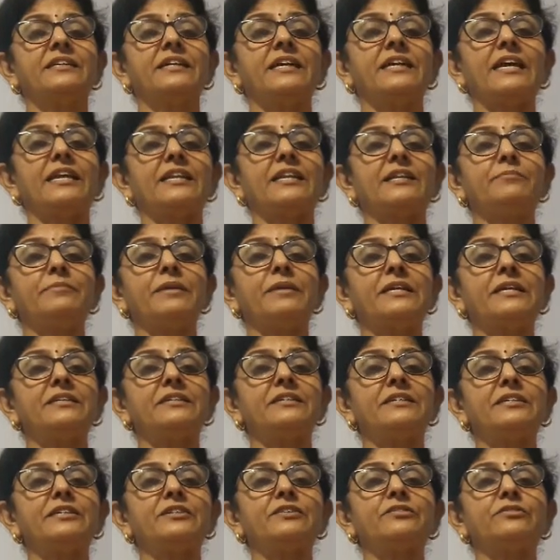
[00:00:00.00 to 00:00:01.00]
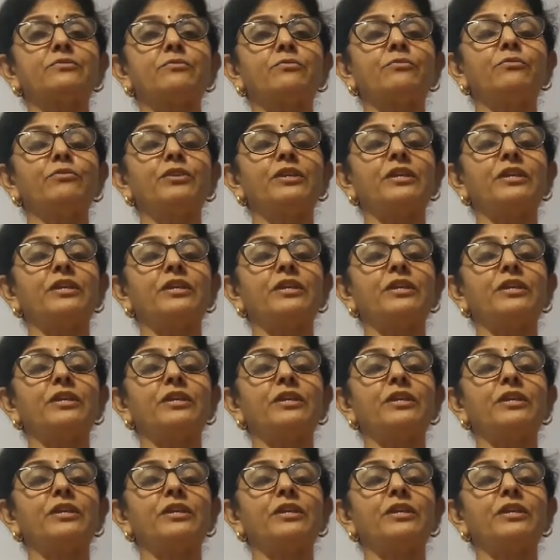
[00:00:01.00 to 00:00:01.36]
elementary school